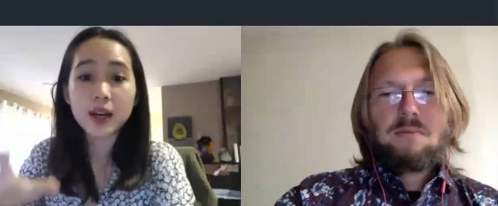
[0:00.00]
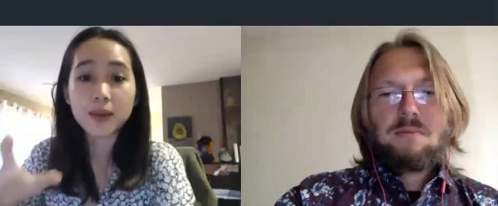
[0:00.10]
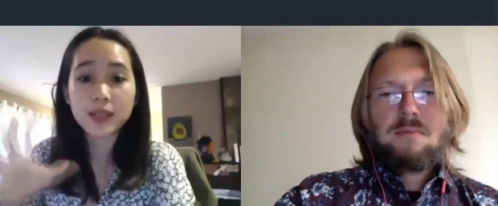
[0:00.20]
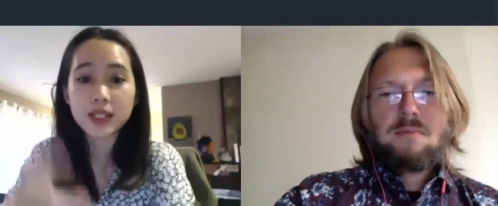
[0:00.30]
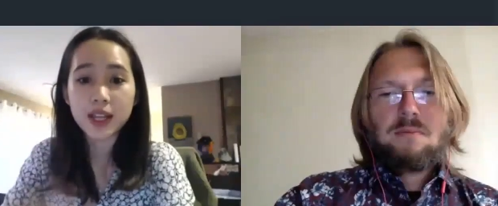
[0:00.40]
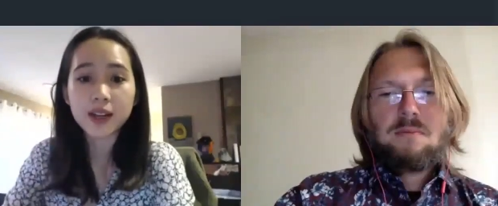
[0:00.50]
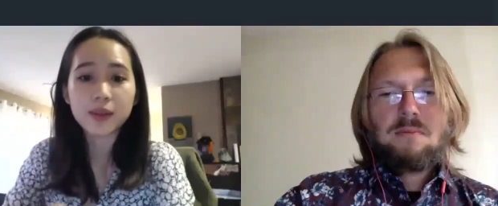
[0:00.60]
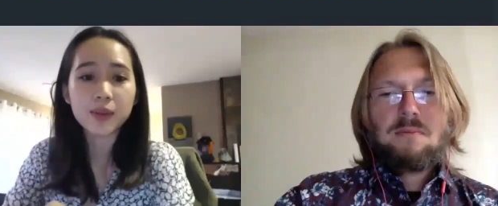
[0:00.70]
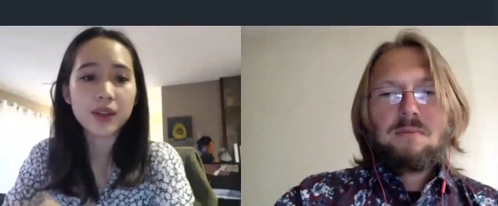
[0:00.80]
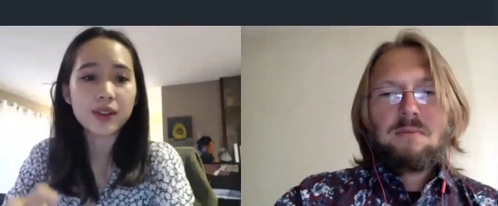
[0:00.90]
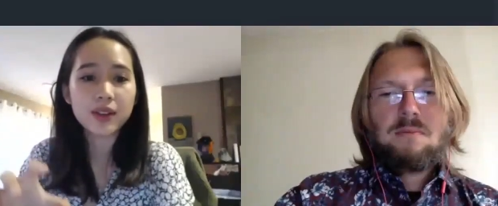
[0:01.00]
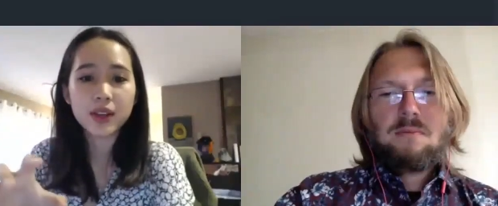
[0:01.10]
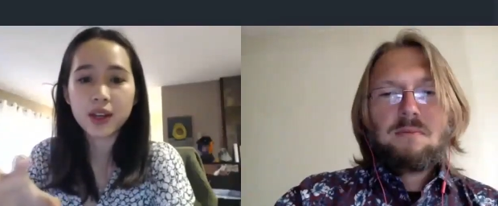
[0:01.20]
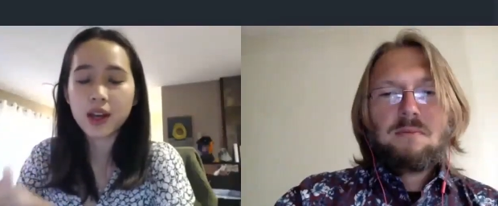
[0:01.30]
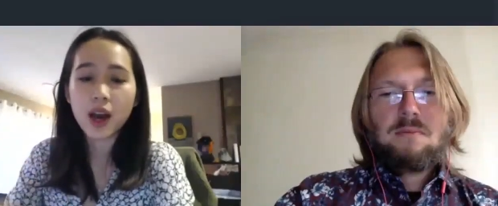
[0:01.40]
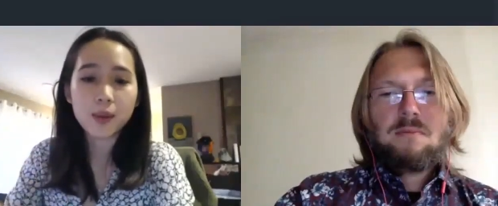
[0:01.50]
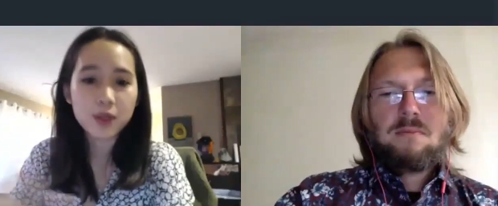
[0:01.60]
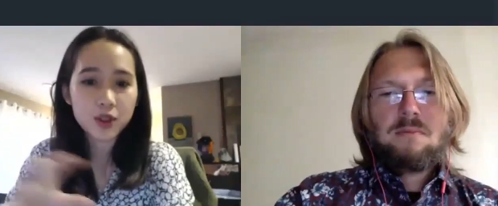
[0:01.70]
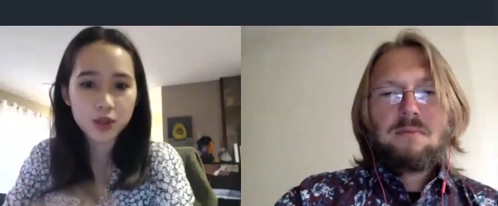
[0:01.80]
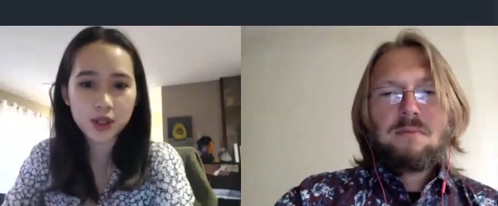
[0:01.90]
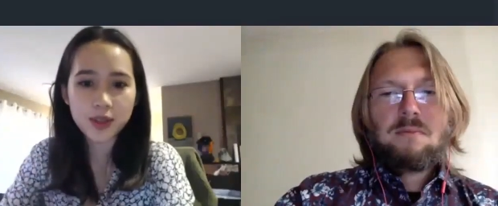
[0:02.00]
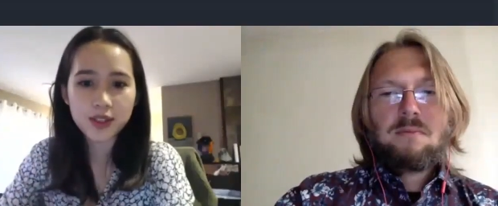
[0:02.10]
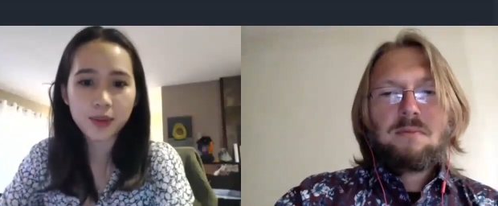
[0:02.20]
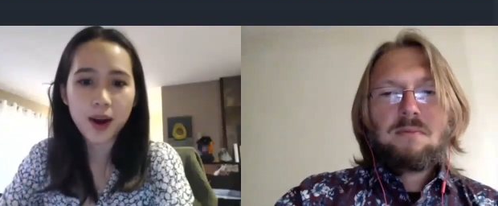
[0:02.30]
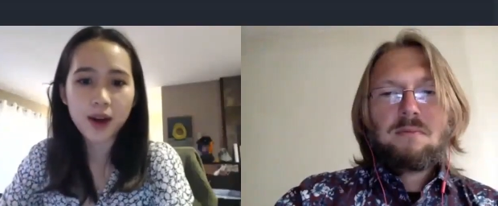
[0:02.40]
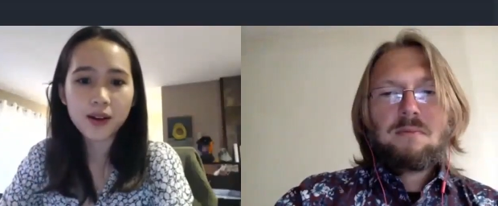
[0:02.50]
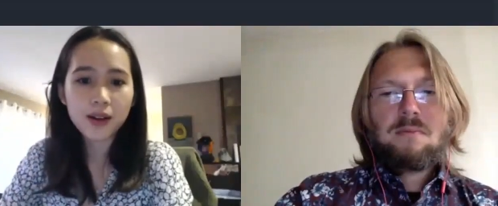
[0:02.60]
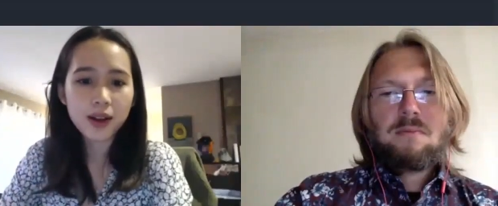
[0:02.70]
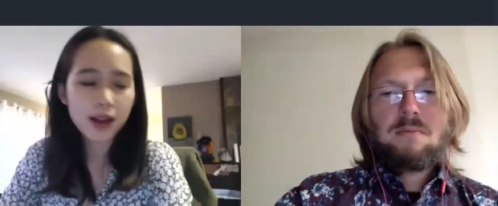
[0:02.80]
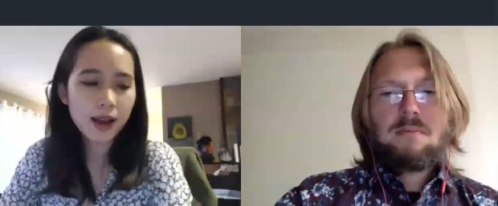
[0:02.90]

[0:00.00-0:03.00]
Speaker 1: up to date with upstream as well.